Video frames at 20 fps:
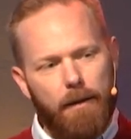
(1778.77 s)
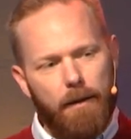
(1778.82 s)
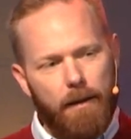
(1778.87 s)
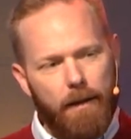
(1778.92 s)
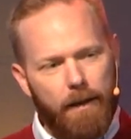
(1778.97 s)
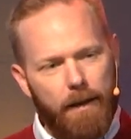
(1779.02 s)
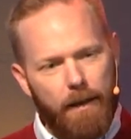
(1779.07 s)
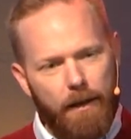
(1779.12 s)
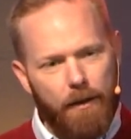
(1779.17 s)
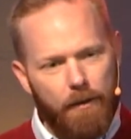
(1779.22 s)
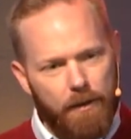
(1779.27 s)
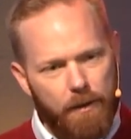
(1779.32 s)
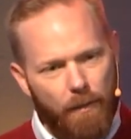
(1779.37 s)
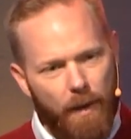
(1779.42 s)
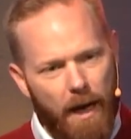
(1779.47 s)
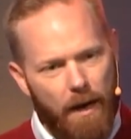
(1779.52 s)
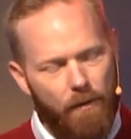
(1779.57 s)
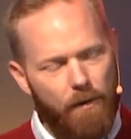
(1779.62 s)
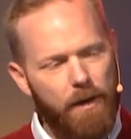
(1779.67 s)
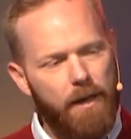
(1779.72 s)
Again, here's some
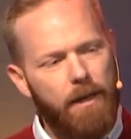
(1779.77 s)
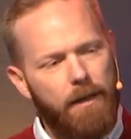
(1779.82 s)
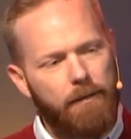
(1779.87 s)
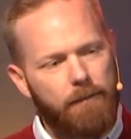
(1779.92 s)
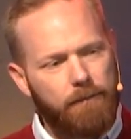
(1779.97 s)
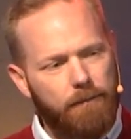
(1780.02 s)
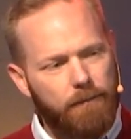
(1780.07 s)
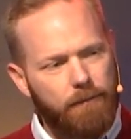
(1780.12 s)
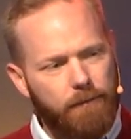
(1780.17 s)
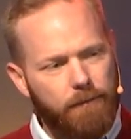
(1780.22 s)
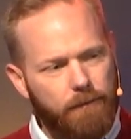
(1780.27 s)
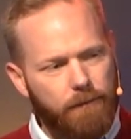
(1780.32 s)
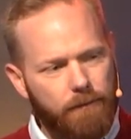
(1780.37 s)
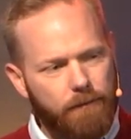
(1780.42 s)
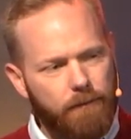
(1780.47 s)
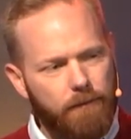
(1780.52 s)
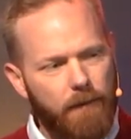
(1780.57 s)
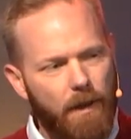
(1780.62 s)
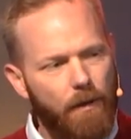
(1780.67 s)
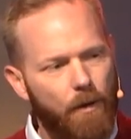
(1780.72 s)
irony.
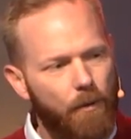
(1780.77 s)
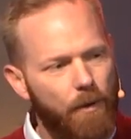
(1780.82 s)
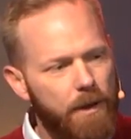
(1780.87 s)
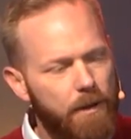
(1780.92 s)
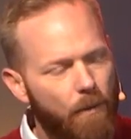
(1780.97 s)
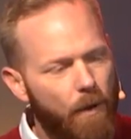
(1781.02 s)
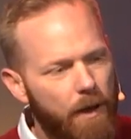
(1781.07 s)
The reason